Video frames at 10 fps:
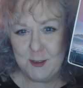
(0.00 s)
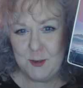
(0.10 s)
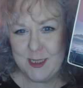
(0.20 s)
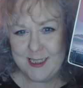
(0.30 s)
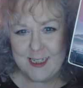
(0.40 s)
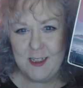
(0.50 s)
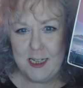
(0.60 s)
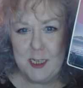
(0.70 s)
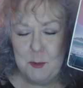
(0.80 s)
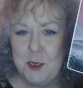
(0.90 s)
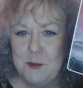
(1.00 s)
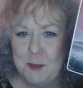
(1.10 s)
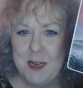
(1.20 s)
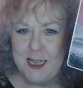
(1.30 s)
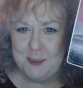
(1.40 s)
Hello, it's Colette.
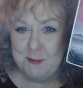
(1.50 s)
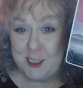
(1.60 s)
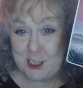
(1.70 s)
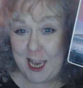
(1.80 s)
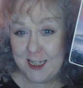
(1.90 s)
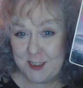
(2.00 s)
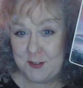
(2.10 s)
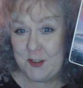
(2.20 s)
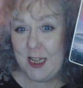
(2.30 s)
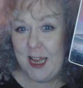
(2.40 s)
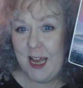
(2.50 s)
Welcome back to my channel.